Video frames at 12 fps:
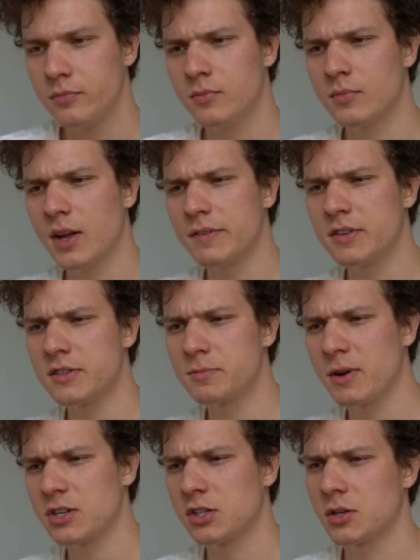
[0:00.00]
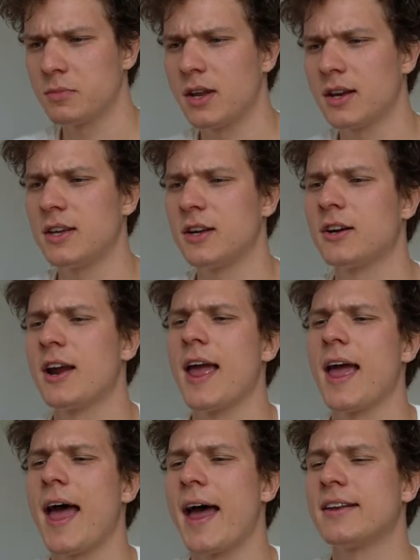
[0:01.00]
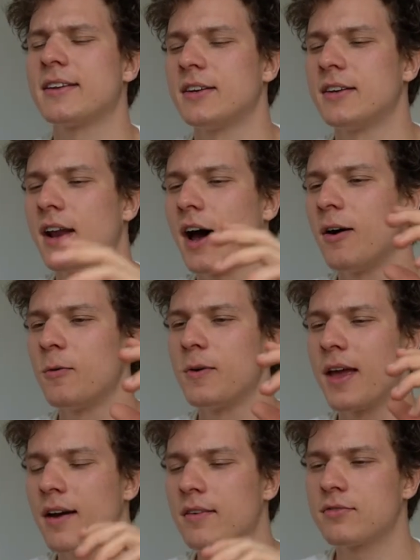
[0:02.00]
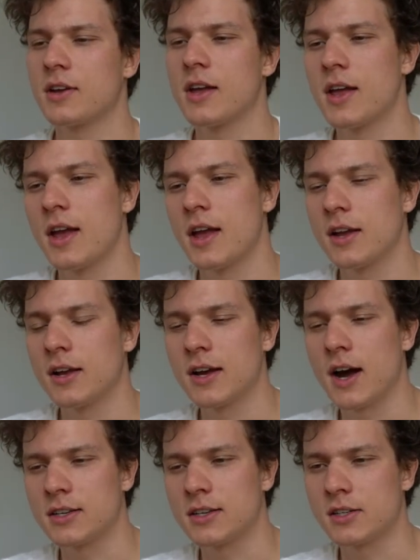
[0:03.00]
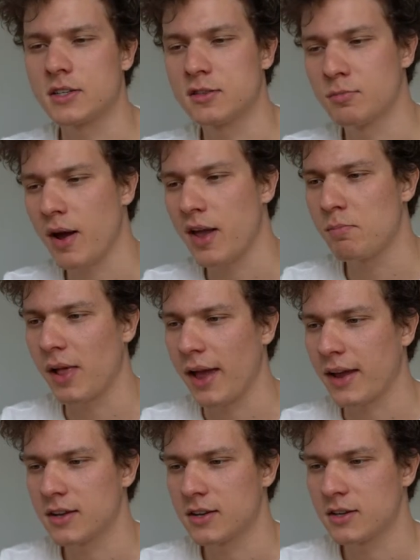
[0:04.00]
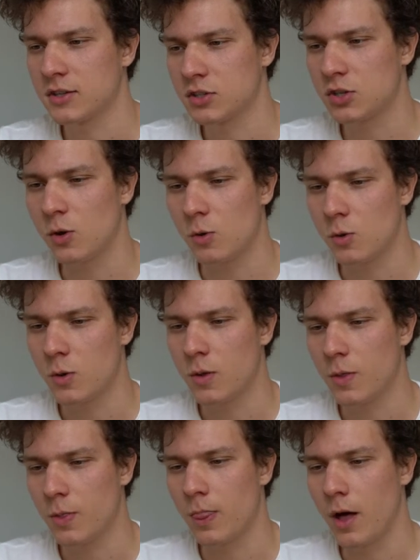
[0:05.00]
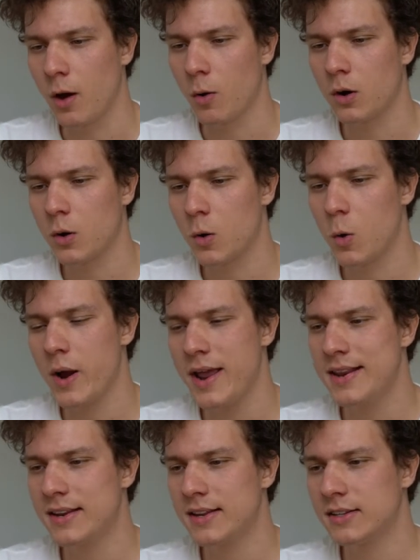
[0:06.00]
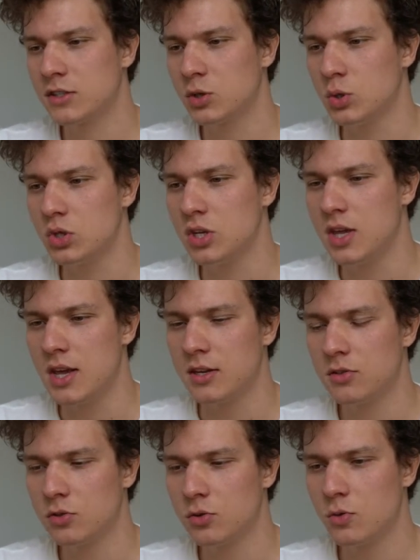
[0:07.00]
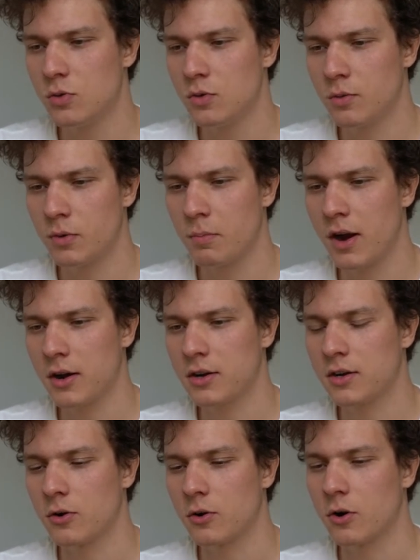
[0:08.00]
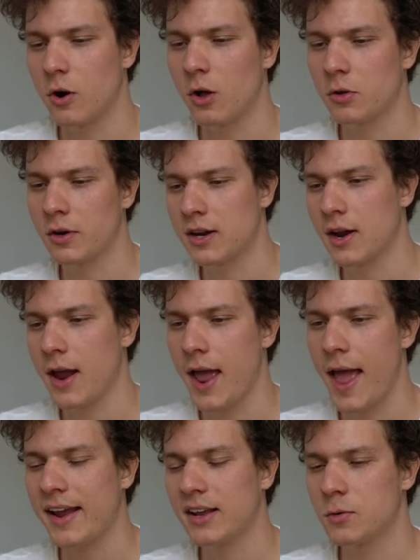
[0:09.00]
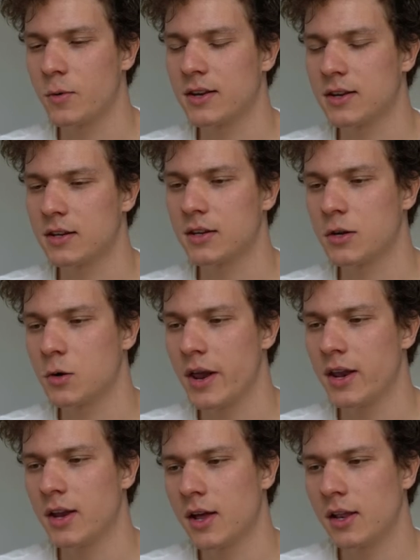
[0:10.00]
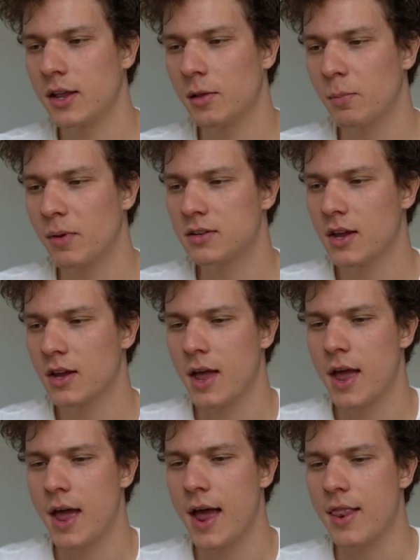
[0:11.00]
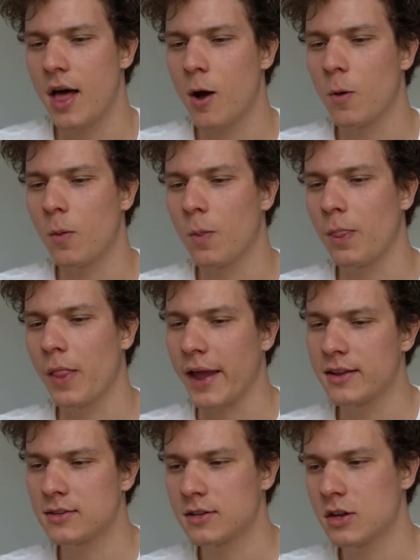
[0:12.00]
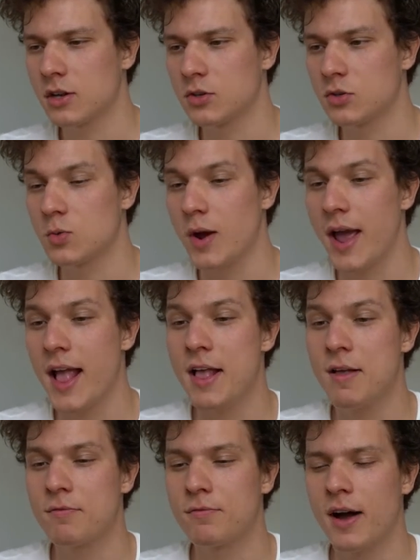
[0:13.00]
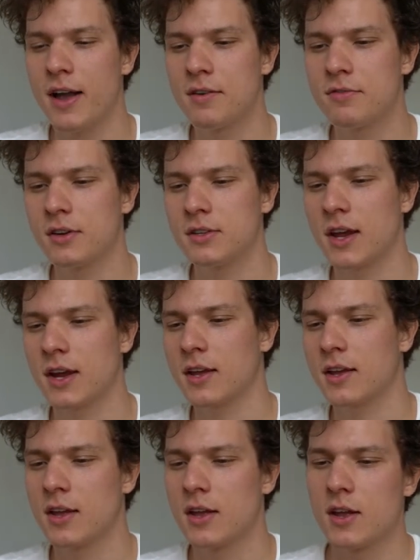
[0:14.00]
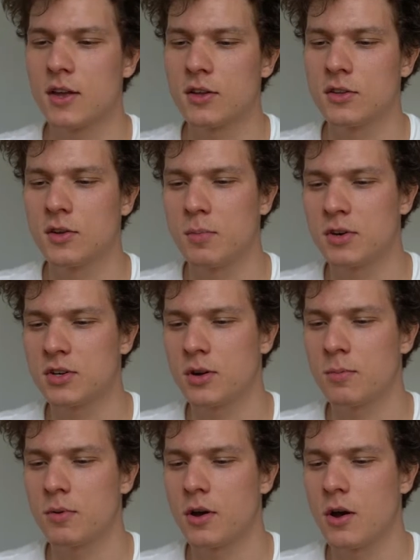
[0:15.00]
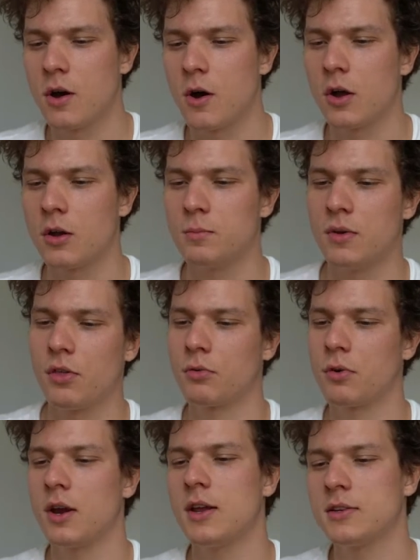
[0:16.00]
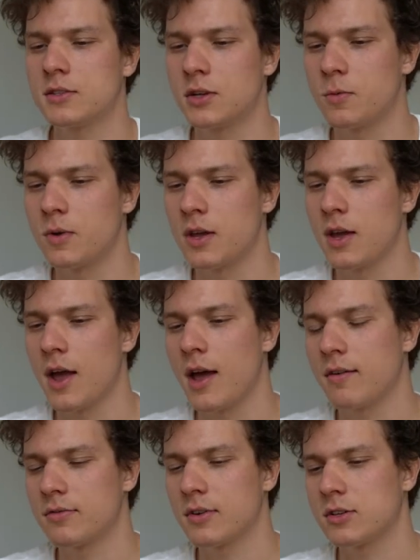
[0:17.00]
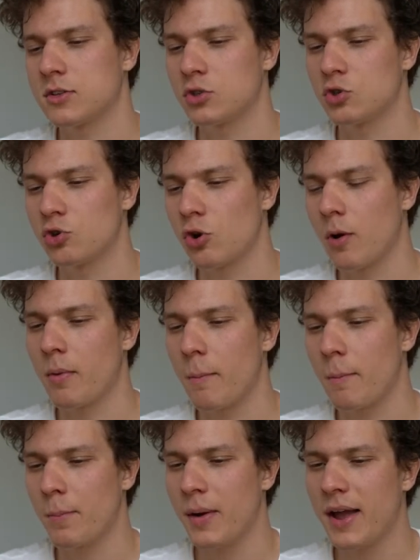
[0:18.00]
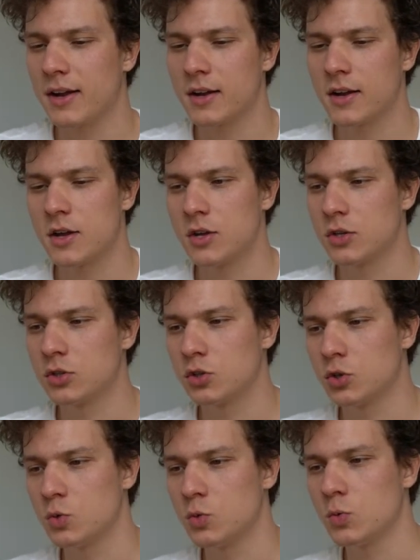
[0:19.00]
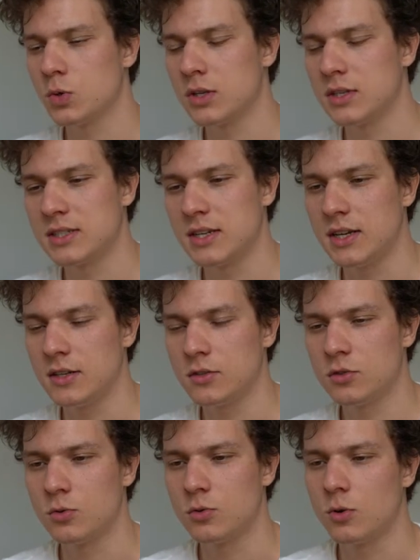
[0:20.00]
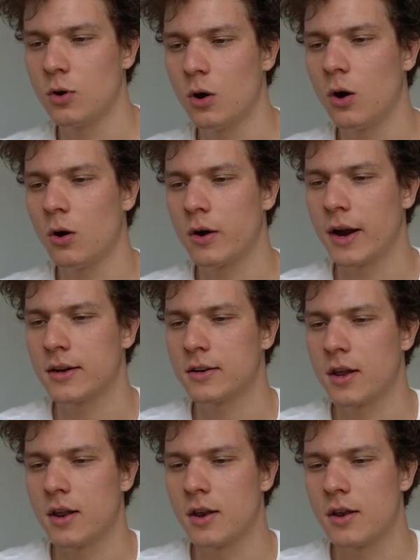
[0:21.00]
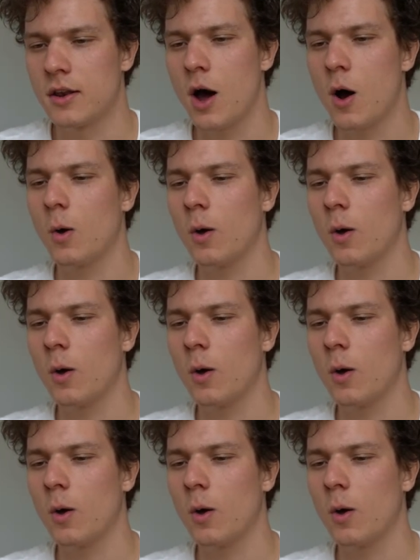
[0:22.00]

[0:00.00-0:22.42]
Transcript: Nothing special to be done here. And now we have castles by black. So now queen to d2, preparing or already activating the queen a little bit. And now knight to a5, attacking the bishop on b3. So we have it drop back to c2. All right, now